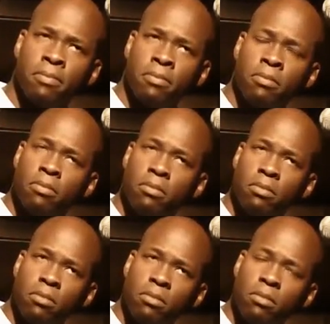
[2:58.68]

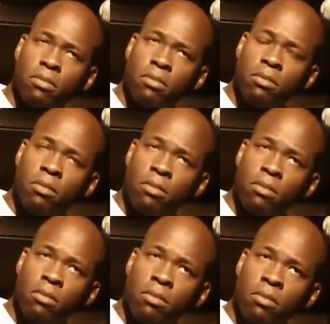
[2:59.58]

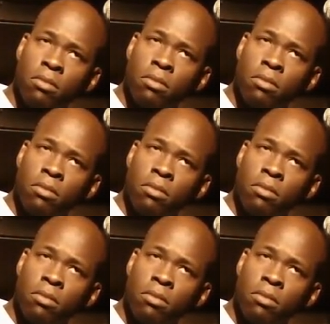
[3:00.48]
(no one is talking)